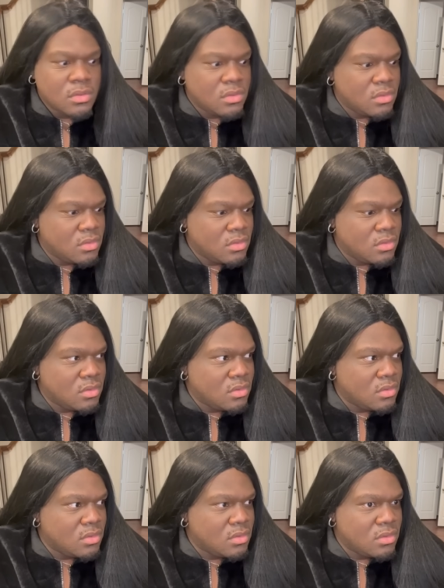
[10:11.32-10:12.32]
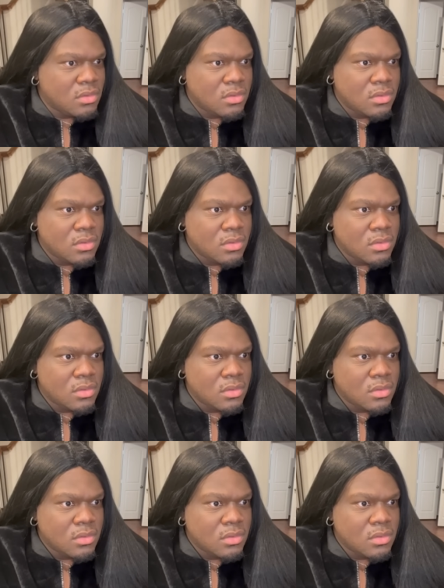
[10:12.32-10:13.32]

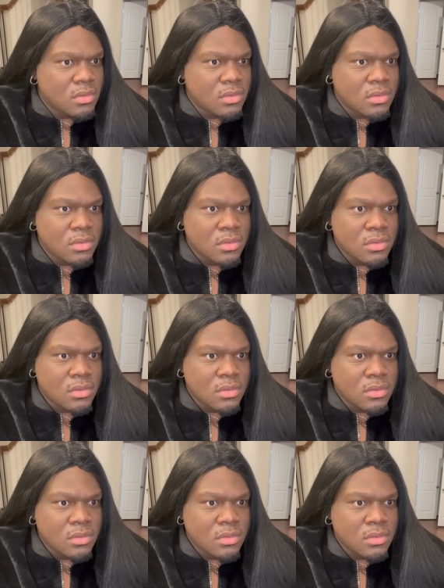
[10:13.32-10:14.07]
(no one is talking)